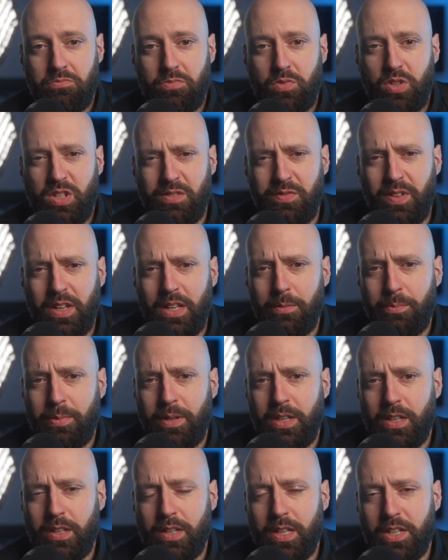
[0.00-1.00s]

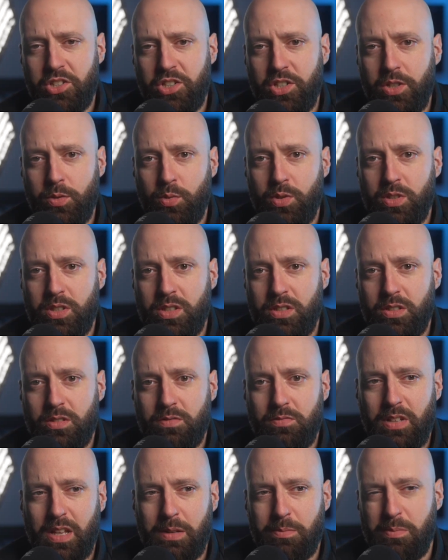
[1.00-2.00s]
Developing that she was,
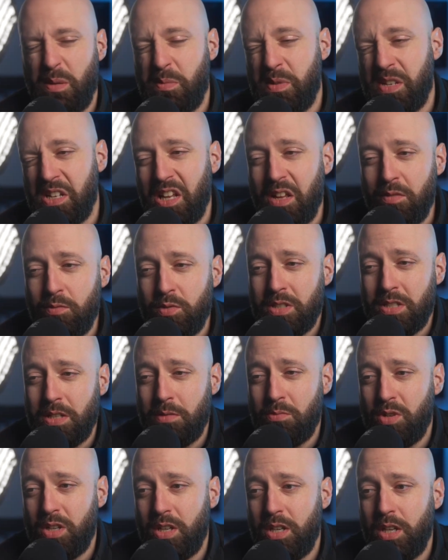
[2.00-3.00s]
like, maybe in love with
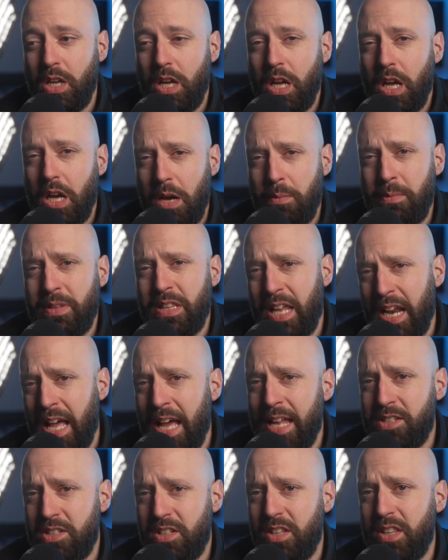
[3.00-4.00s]
someone. I mean, that
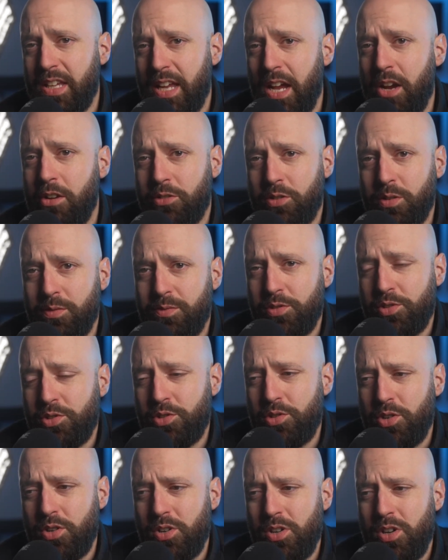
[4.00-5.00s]
adds to the character for
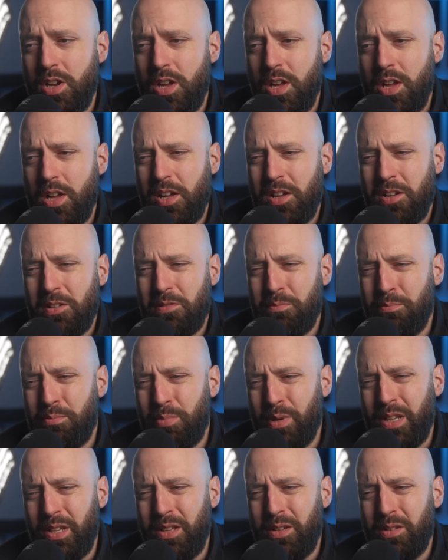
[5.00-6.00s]
sure.
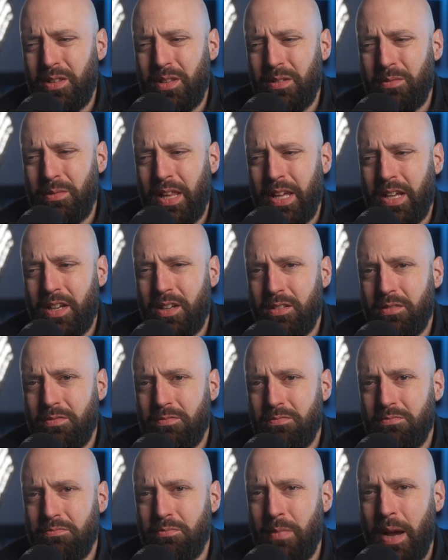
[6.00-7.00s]
But, like,
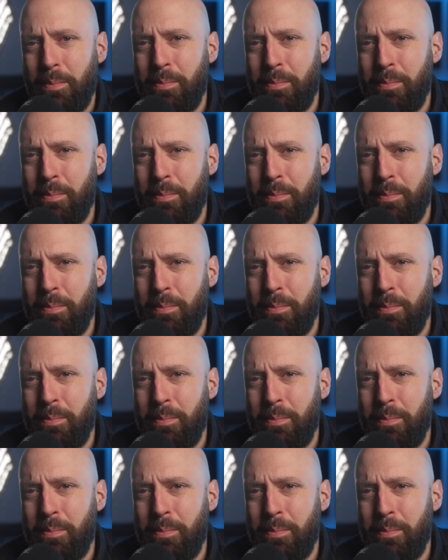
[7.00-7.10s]
my